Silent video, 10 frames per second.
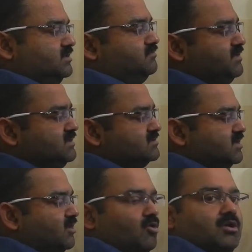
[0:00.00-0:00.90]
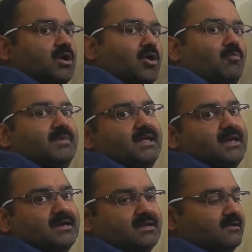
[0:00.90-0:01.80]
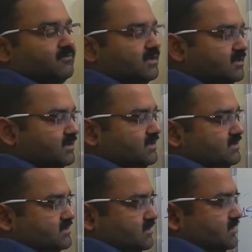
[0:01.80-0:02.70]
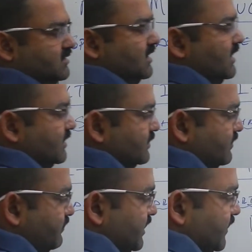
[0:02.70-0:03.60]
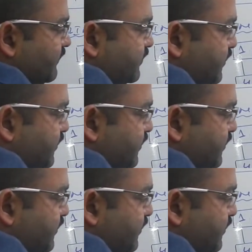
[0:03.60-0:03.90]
Means they are communicating with each other. Then we have